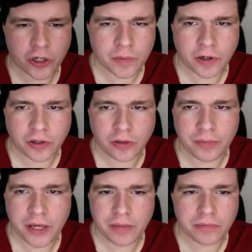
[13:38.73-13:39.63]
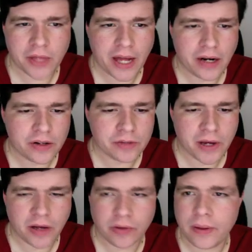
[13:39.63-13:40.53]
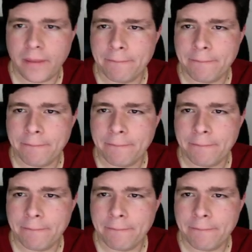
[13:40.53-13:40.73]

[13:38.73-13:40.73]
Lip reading: particle beam cannon in his mouth.